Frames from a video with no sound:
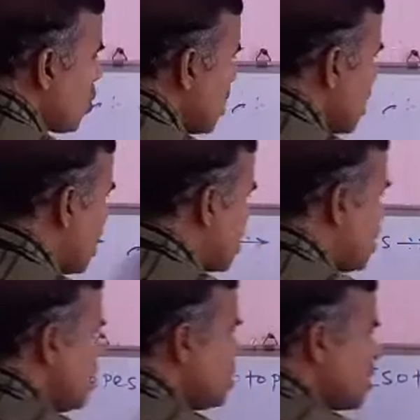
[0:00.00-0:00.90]

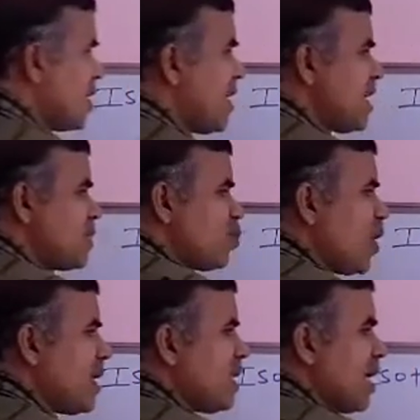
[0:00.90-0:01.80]
learn the next
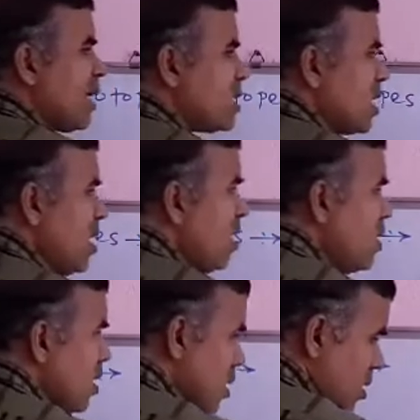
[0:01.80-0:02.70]
point, that is
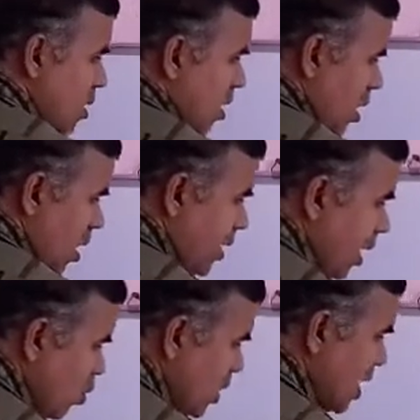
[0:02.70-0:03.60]

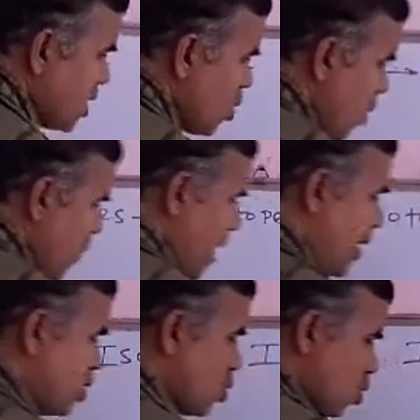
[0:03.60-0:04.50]
uses of
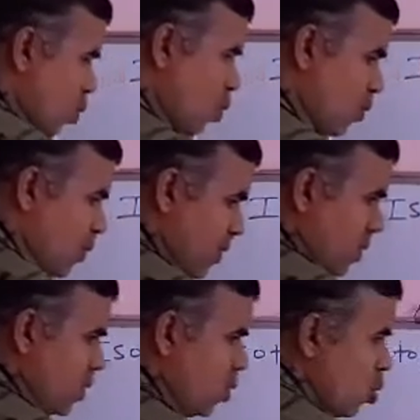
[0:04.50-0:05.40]
isotope.
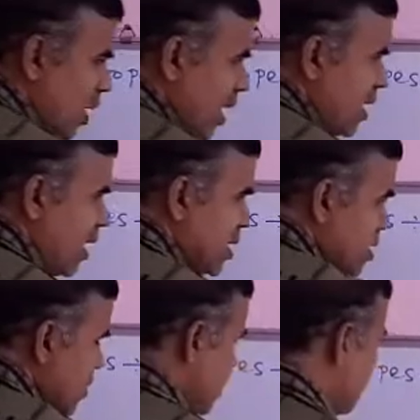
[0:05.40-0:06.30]
Look at this.